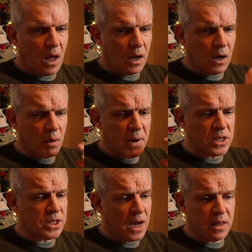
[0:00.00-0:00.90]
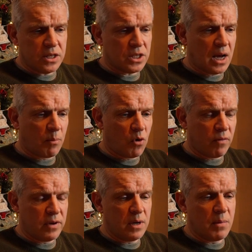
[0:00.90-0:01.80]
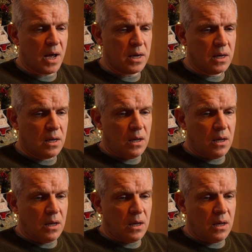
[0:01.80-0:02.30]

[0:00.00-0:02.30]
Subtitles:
and I managed to get this camera off eBay,